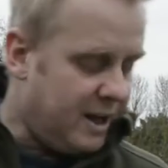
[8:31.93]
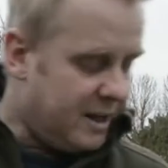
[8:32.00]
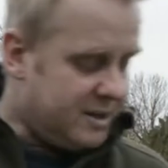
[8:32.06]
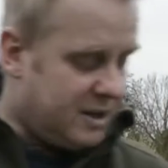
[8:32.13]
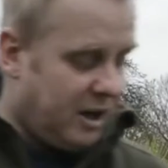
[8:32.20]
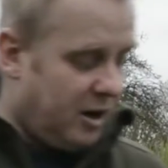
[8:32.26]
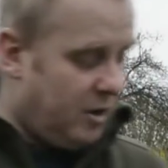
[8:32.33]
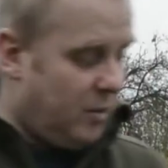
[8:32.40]

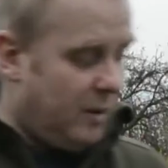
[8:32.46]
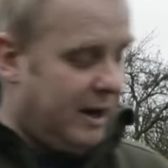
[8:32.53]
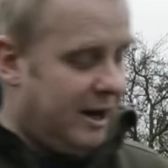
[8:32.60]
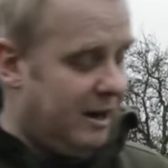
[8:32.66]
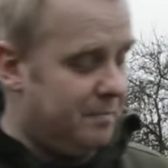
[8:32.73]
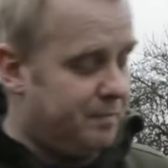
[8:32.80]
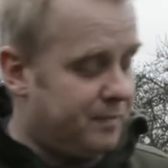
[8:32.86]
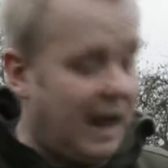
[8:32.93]

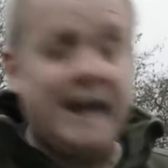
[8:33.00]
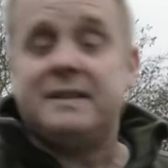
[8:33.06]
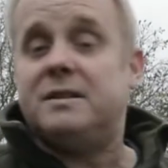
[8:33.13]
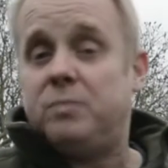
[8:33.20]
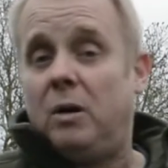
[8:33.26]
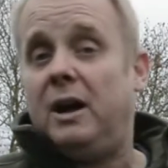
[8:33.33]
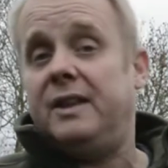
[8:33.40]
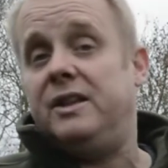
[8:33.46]
So that's
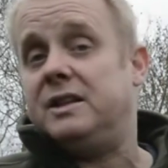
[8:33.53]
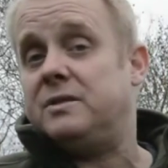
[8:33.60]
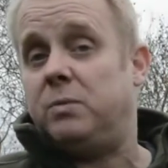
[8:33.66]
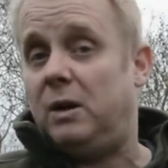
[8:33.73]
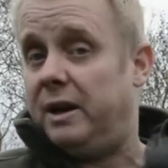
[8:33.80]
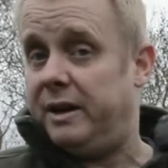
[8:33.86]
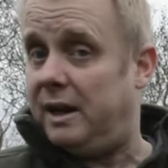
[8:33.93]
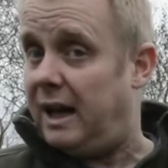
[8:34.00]
why this
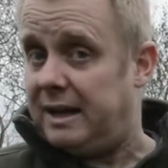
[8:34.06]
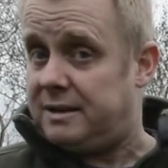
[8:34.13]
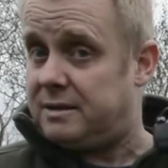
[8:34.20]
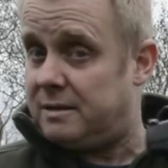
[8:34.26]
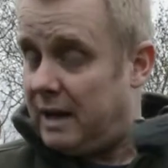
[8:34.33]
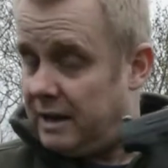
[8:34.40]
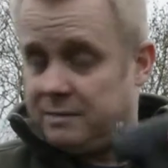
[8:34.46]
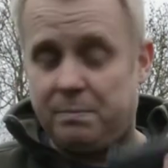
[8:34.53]
one
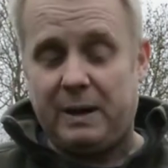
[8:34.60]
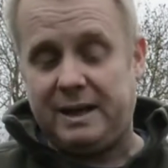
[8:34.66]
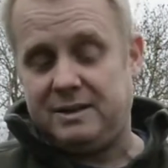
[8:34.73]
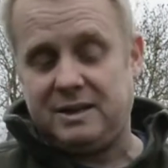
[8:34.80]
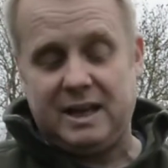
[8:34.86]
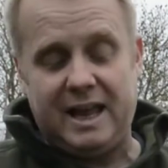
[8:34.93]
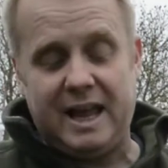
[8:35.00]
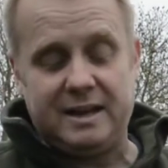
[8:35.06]
has
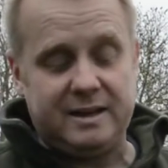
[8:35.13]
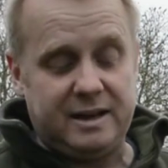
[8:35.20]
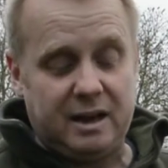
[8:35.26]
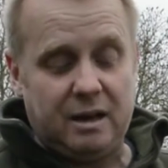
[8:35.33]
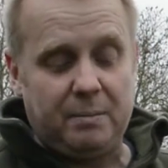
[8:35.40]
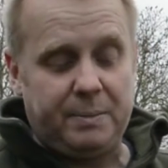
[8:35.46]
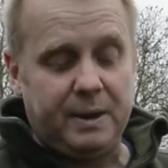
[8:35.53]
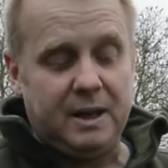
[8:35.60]
basically ended
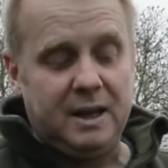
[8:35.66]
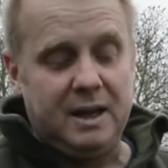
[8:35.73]
up